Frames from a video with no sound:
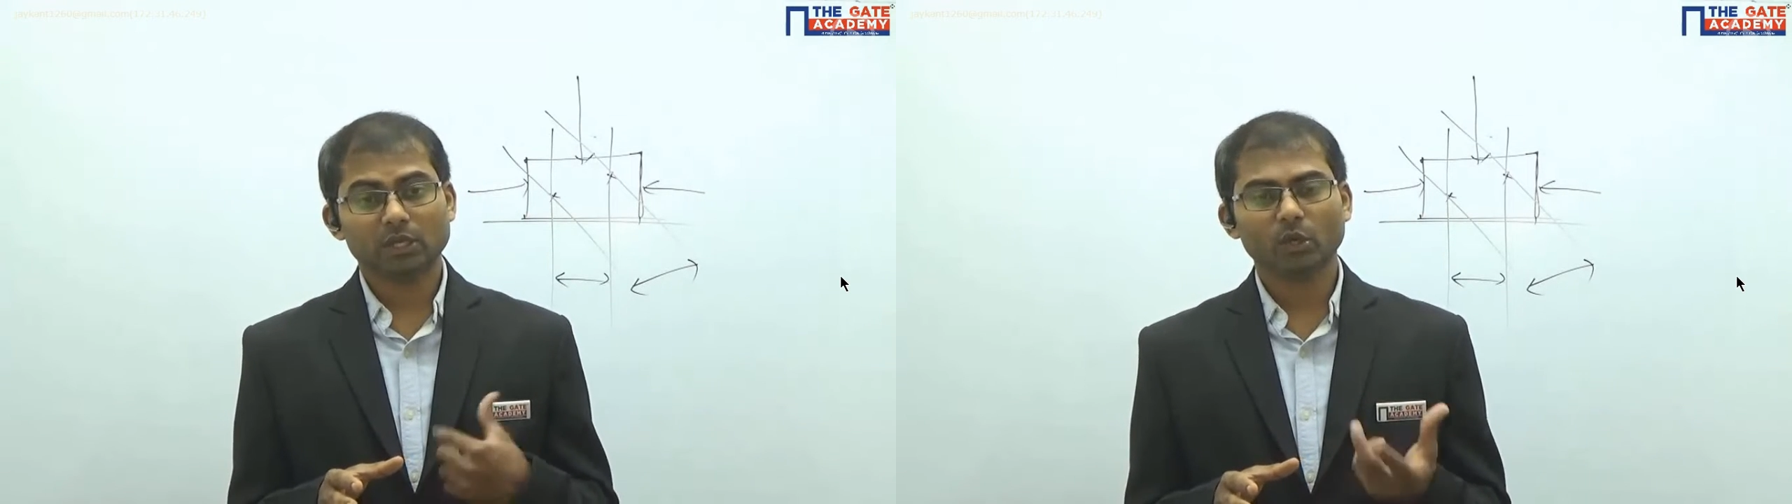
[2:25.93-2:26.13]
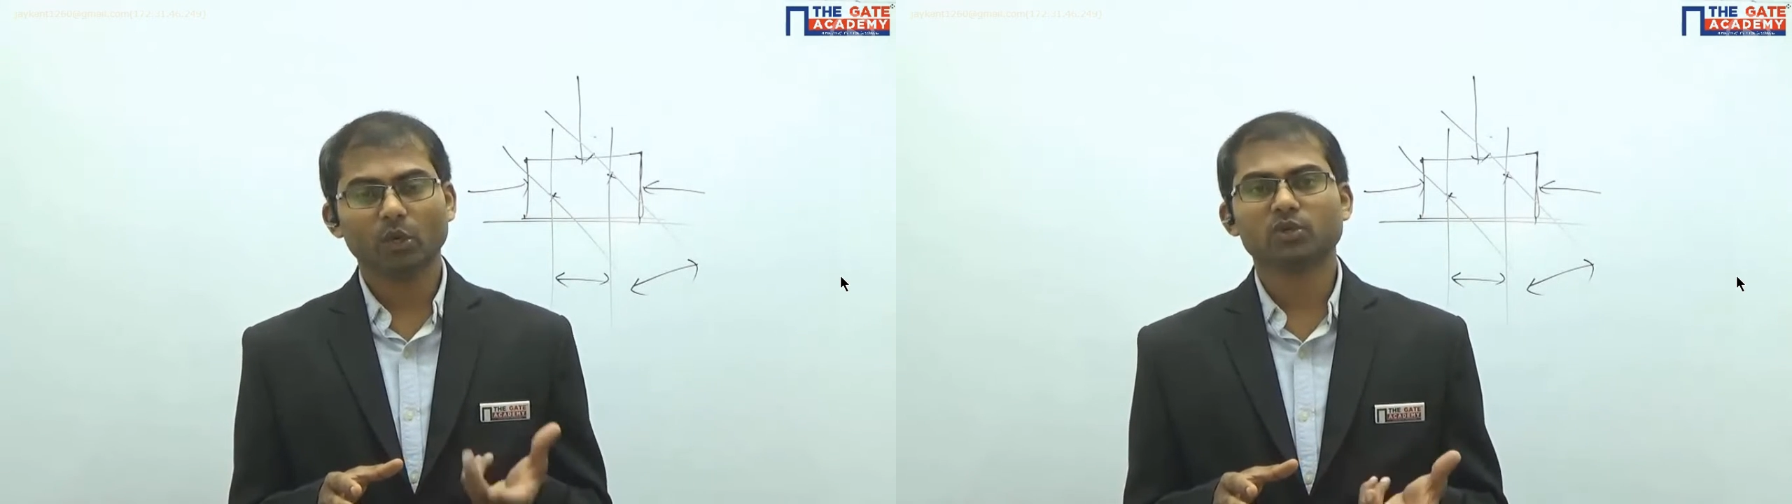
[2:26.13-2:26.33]

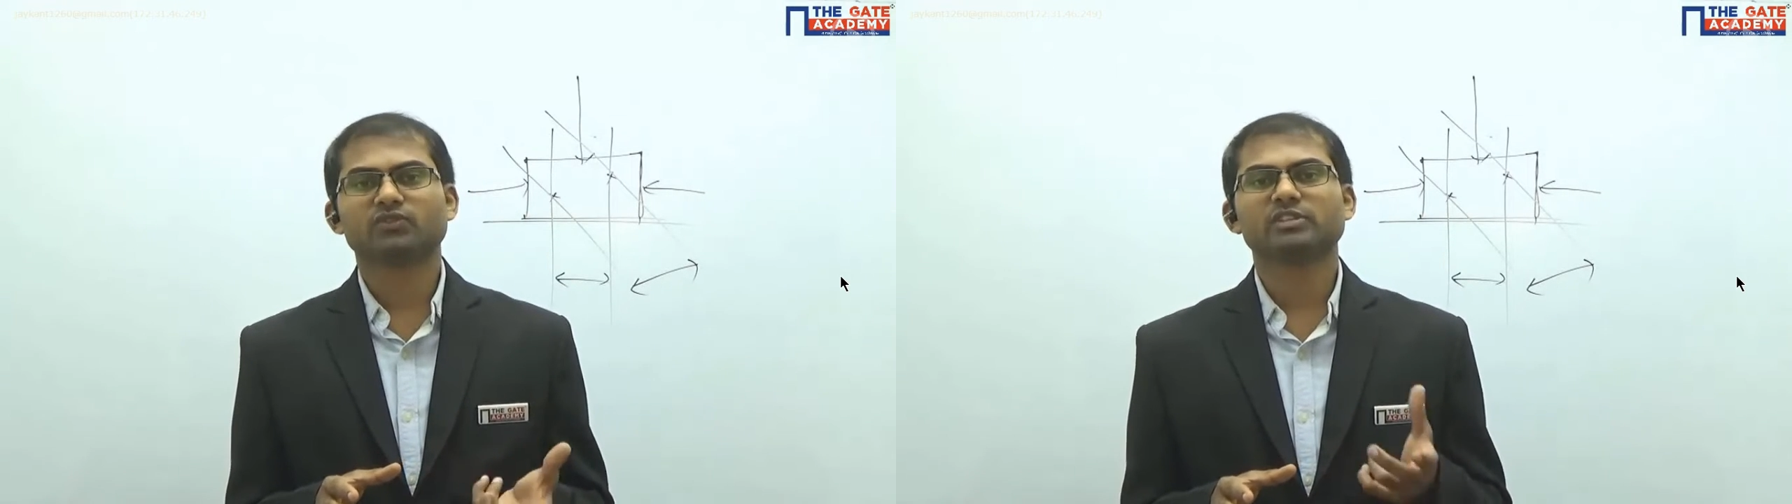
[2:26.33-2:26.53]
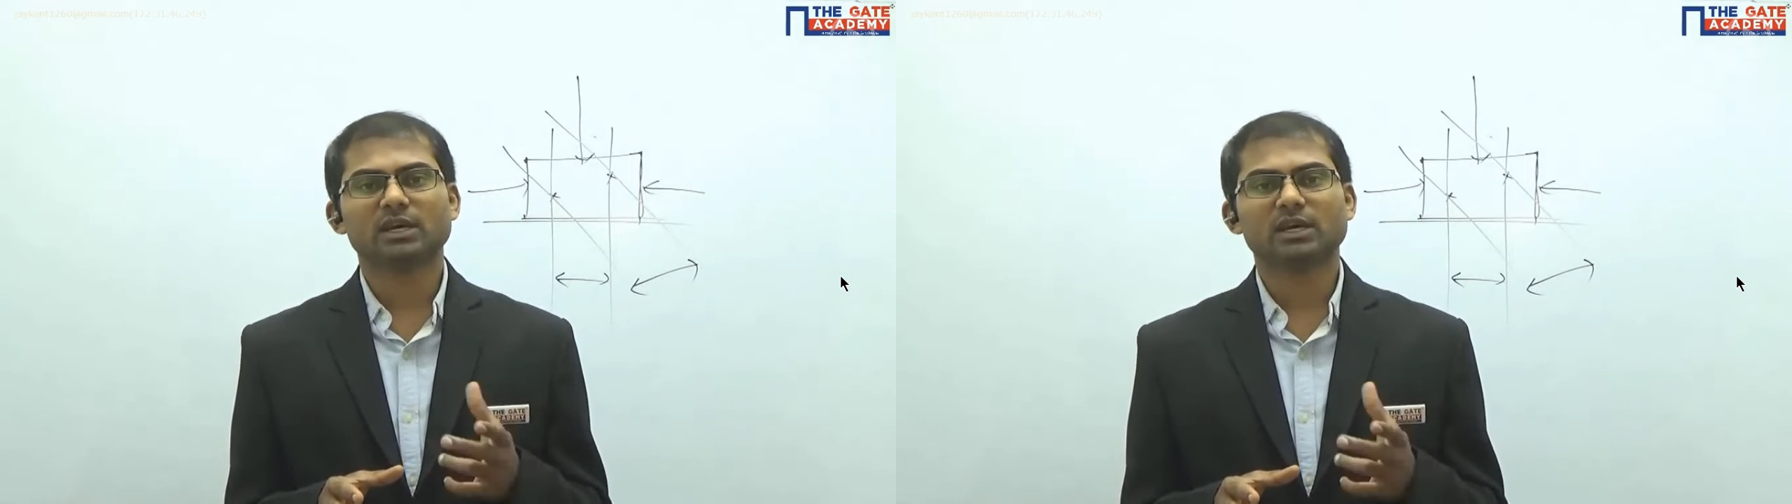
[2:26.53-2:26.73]
loads
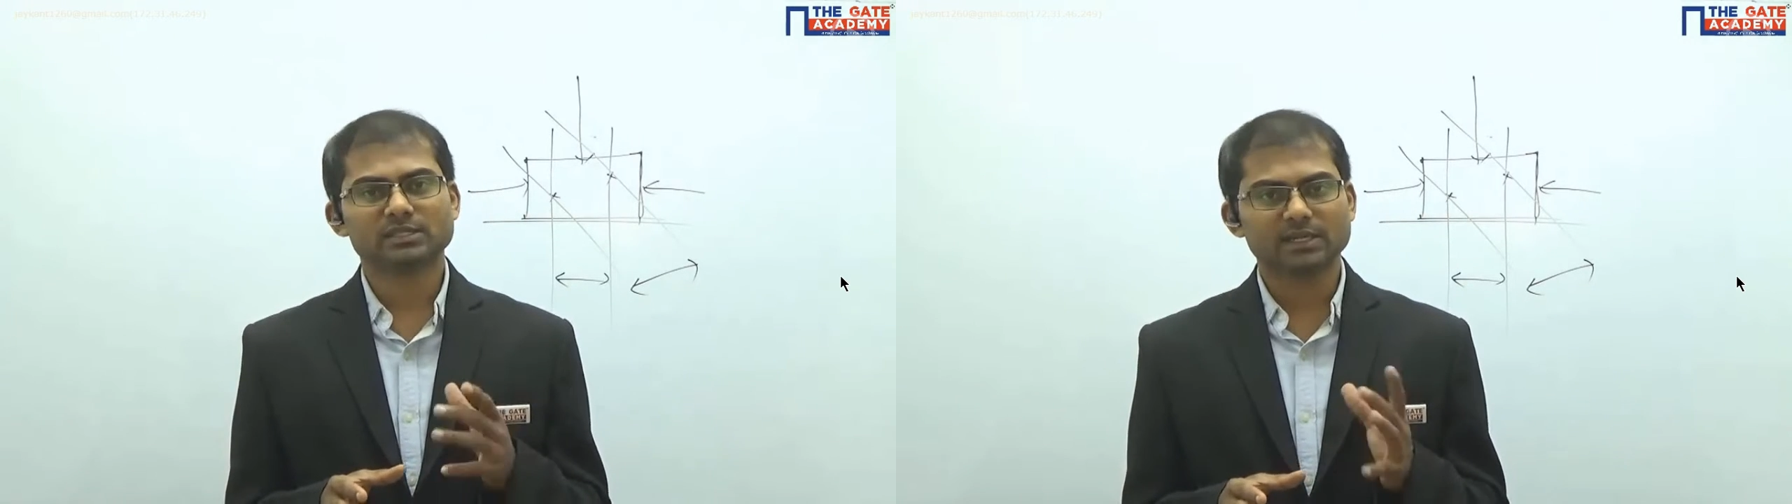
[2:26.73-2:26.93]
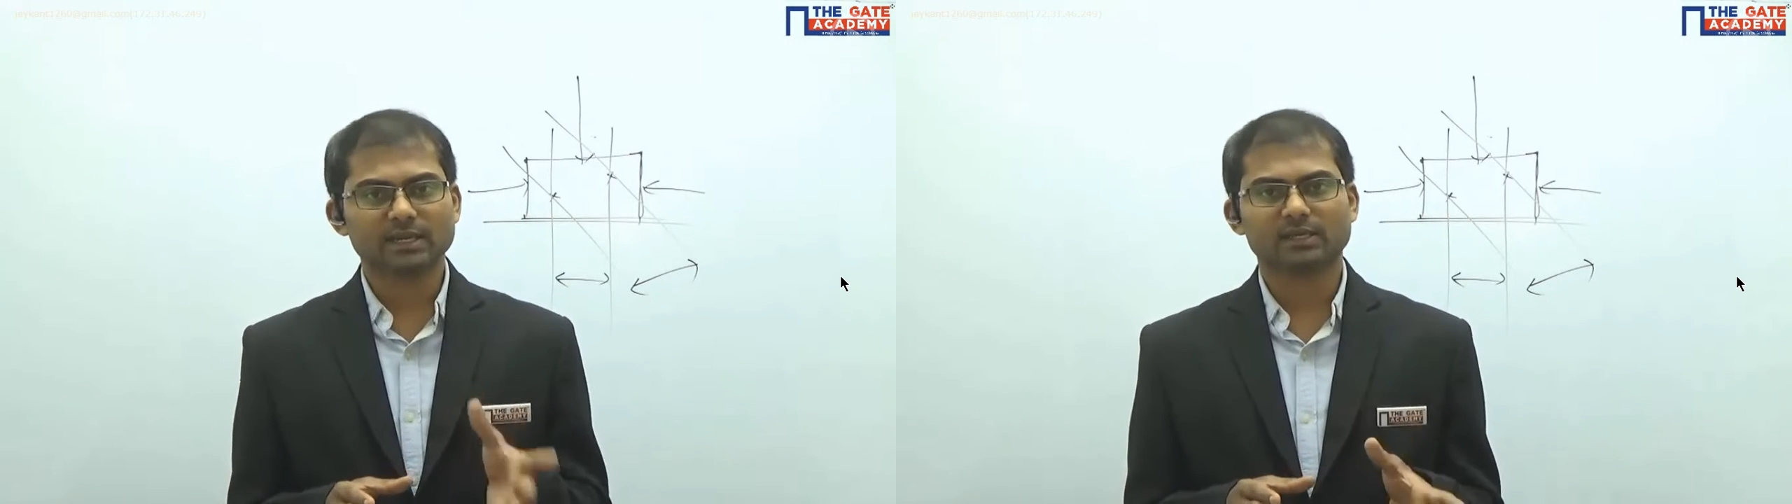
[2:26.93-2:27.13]
which are
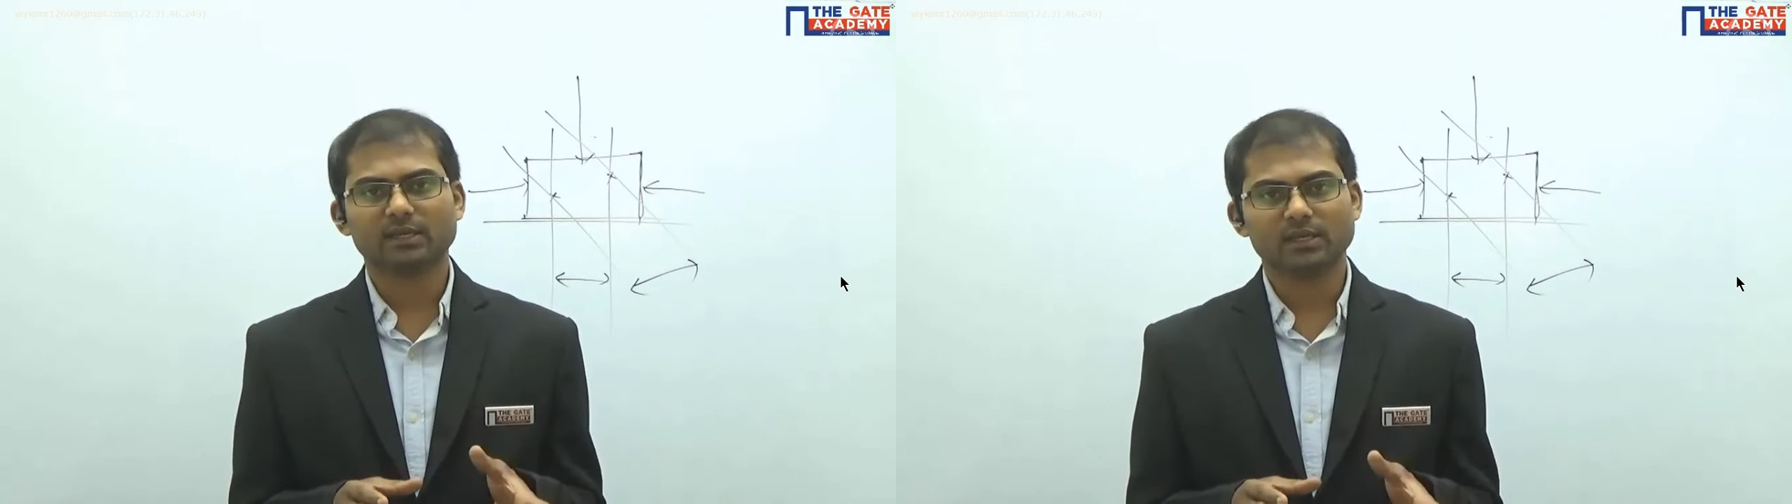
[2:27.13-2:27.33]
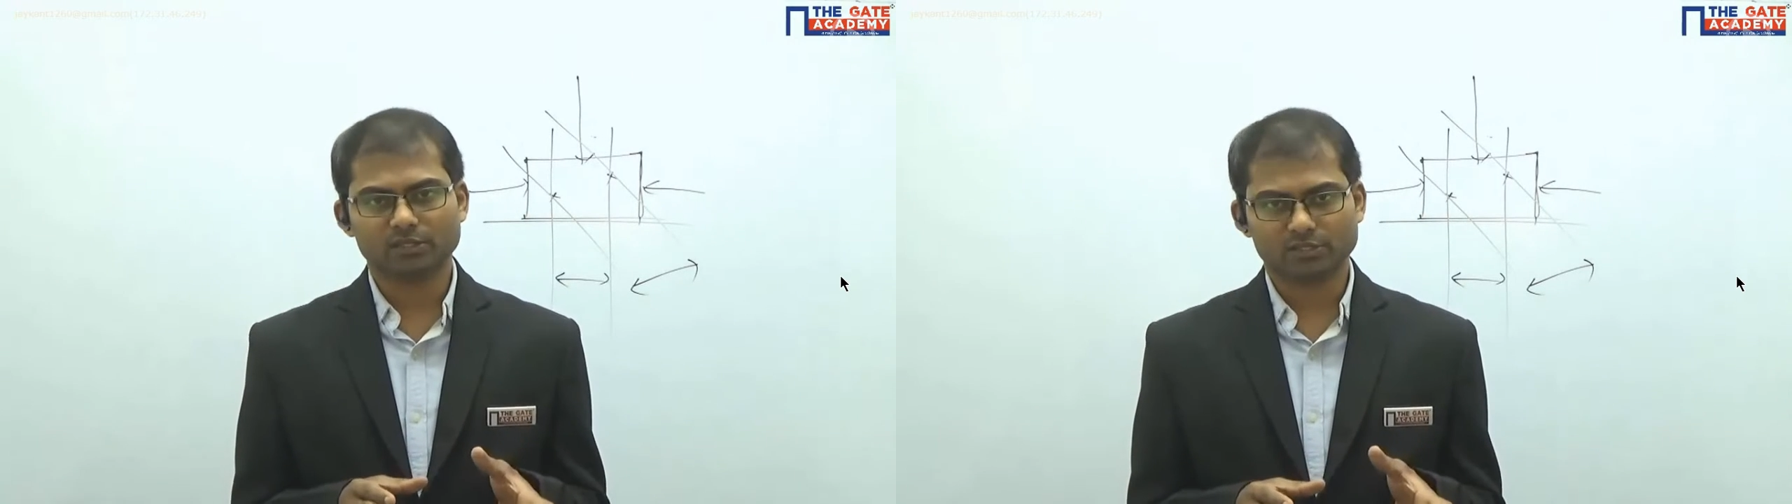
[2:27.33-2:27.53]
static in
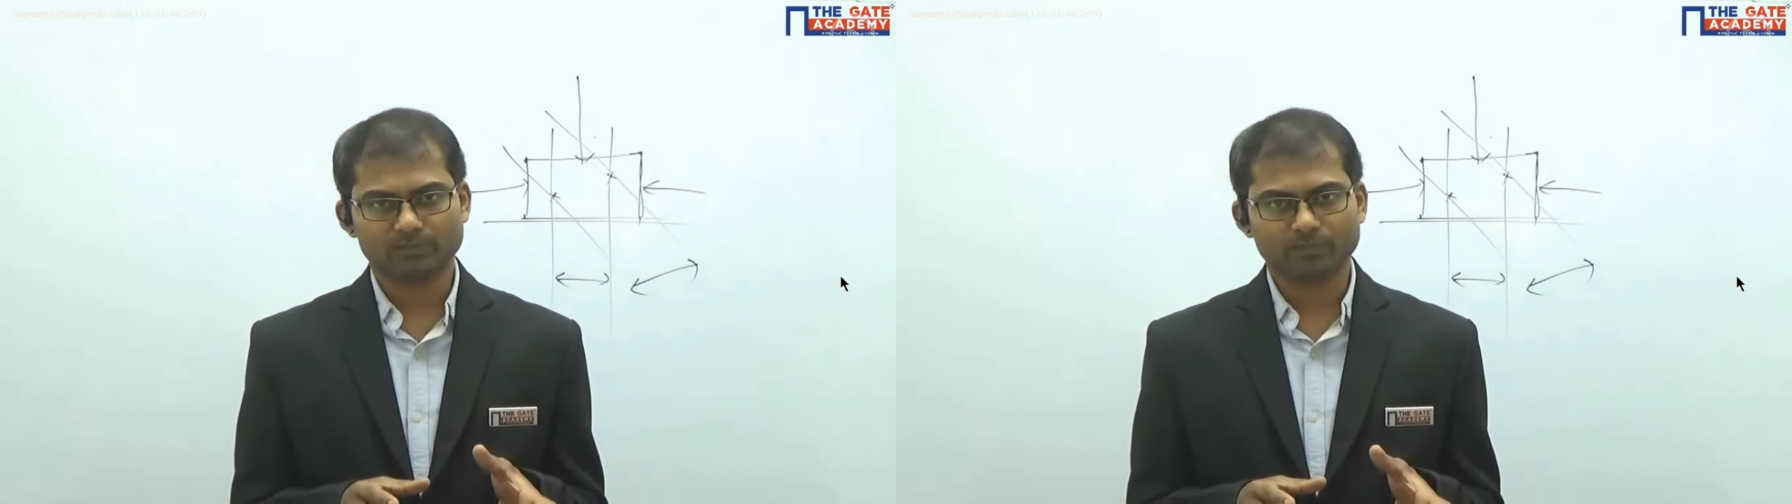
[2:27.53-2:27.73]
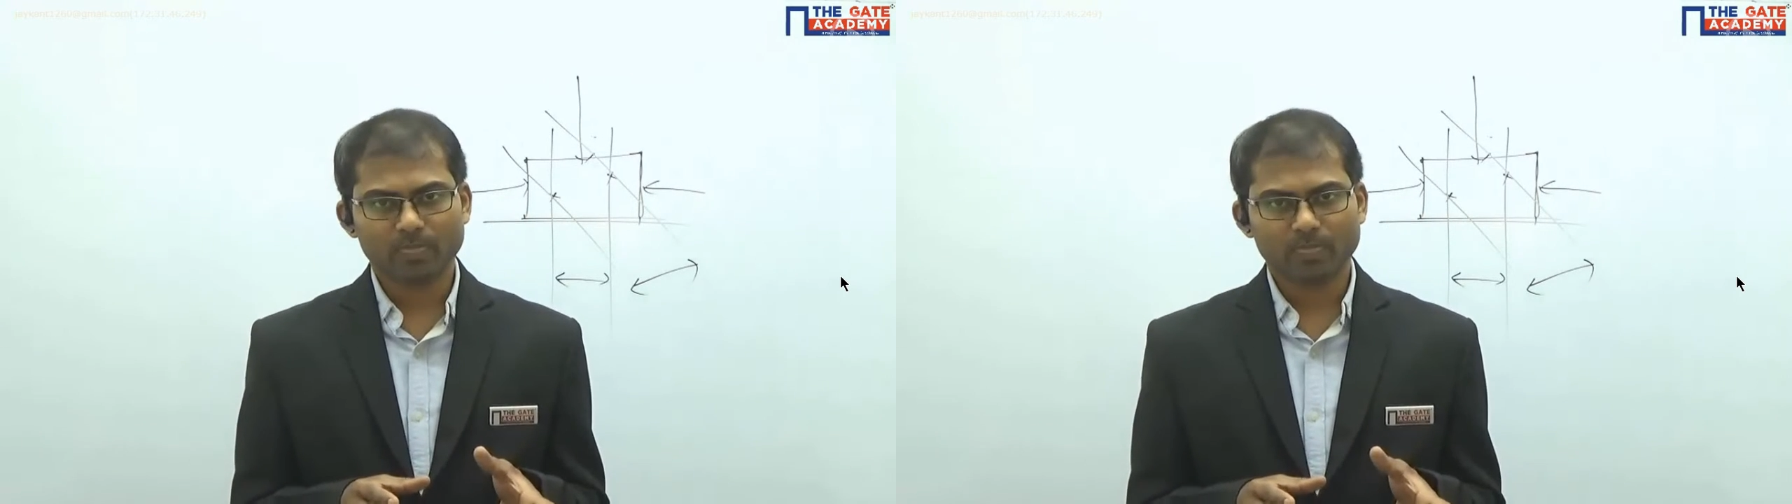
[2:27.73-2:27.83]
nature.